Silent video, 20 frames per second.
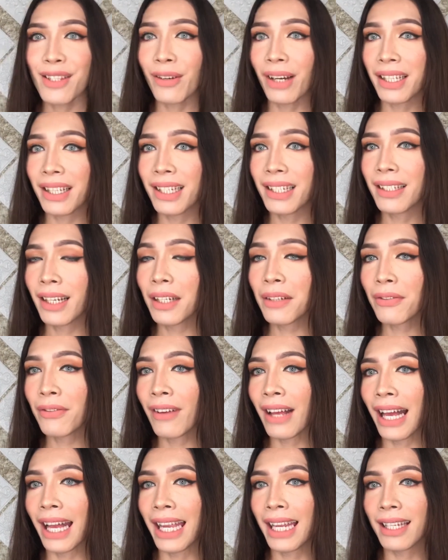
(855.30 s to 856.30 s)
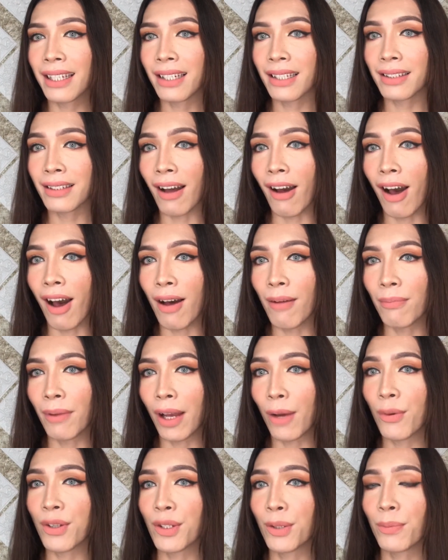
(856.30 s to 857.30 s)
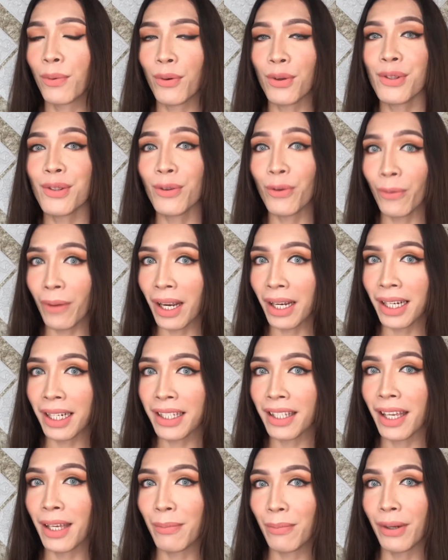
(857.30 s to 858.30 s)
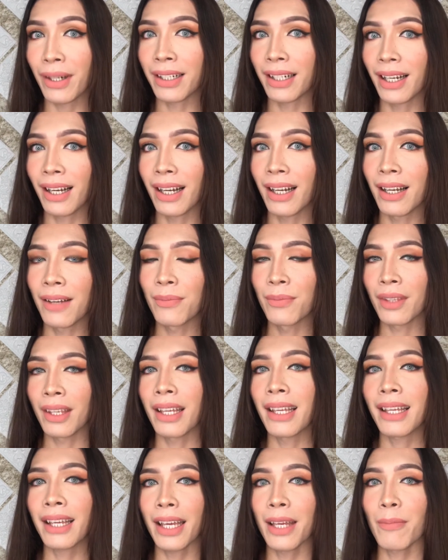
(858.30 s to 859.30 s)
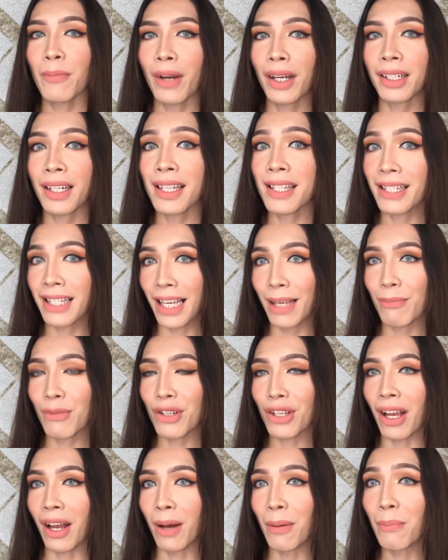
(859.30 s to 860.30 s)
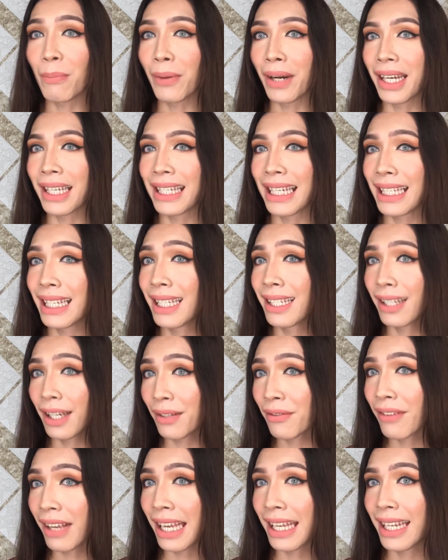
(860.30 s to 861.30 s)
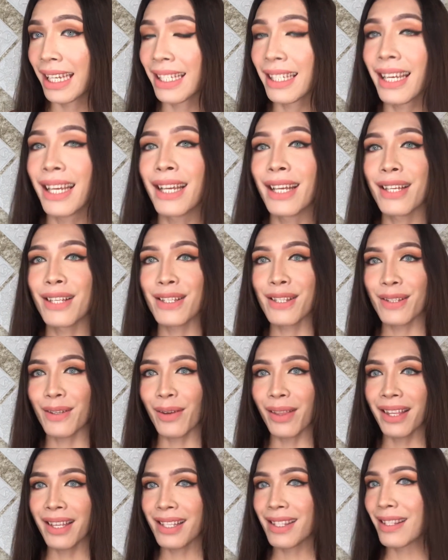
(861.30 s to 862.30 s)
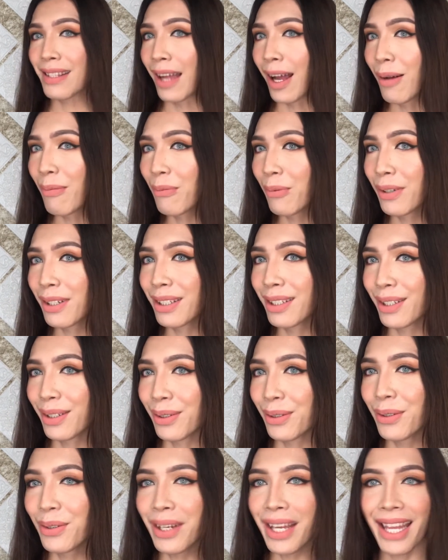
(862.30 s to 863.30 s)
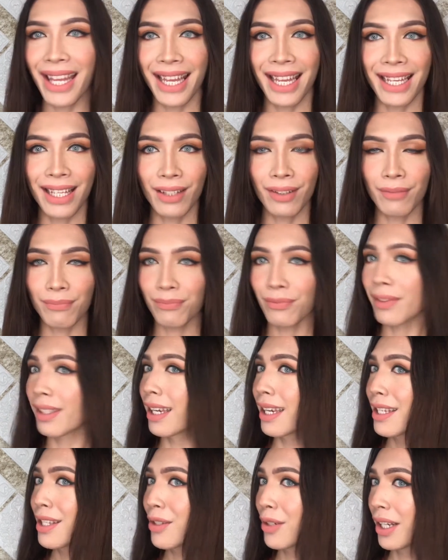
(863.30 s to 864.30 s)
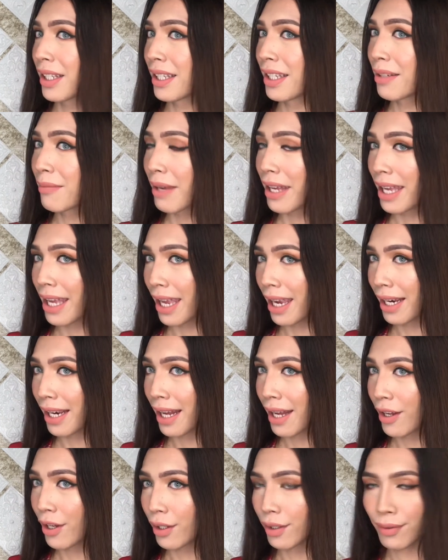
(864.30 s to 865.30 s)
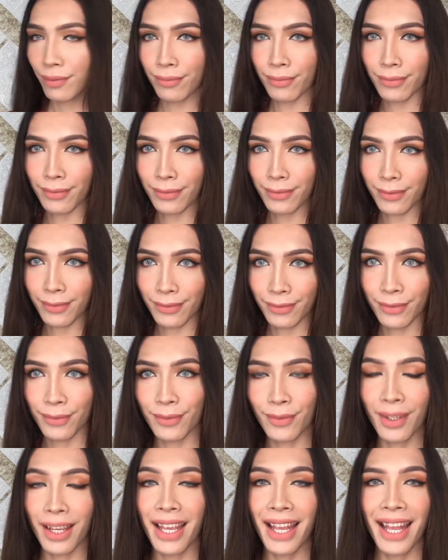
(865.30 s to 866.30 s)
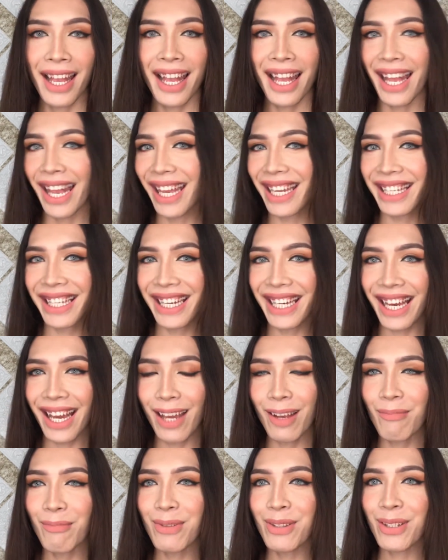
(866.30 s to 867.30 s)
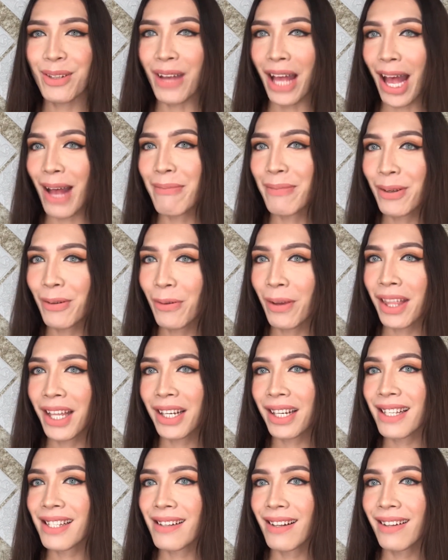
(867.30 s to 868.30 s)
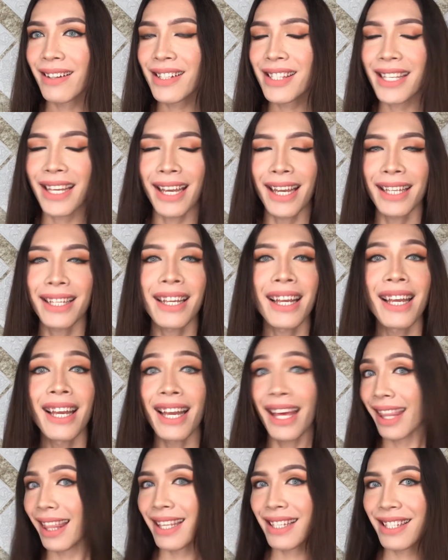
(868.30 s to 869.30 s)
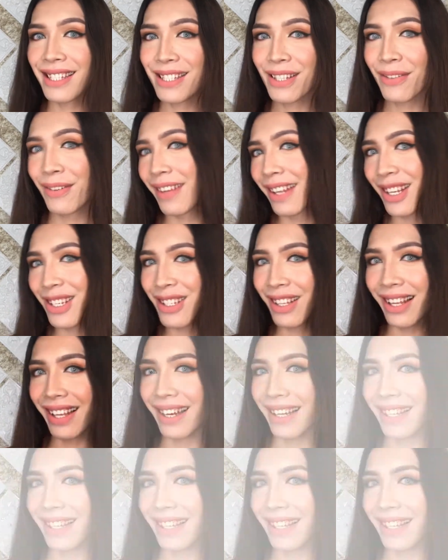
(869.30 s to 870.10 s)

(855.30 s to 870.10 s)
I did not find the top. I was supposed to wear it kay para same shop, but I did not find it. So this top will do, and I straightened my hair out. And yeah, I'm so happy with the results, and this is the finished look.